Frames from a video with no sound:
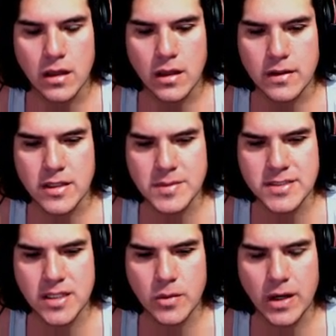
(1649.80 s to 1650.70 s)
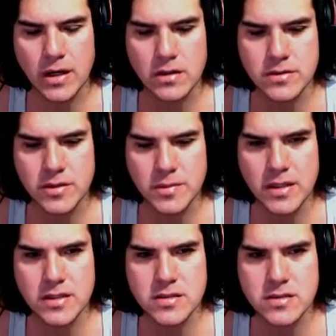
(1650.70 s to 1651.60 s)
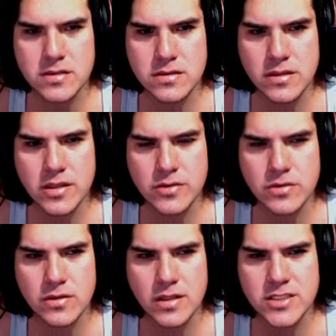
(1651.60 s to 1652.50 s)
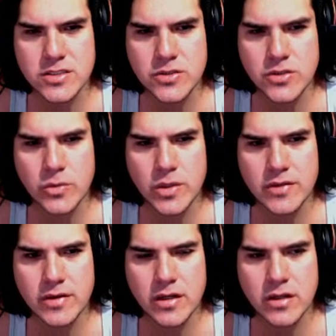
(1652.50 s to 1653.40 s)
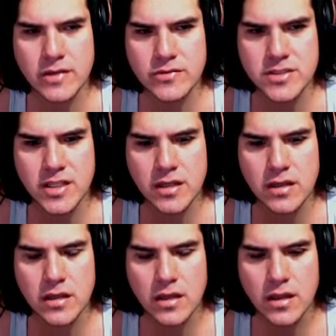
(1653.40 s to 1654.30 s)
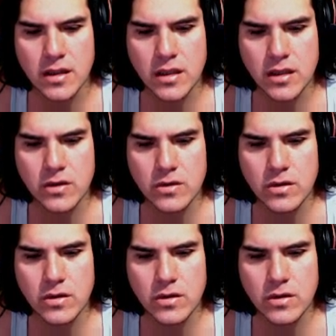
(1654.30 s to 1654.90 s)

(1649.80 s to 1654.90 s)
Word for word: This might take a while, do you mind? Not at all, I'll listen to you whatever you have to say. Thank you.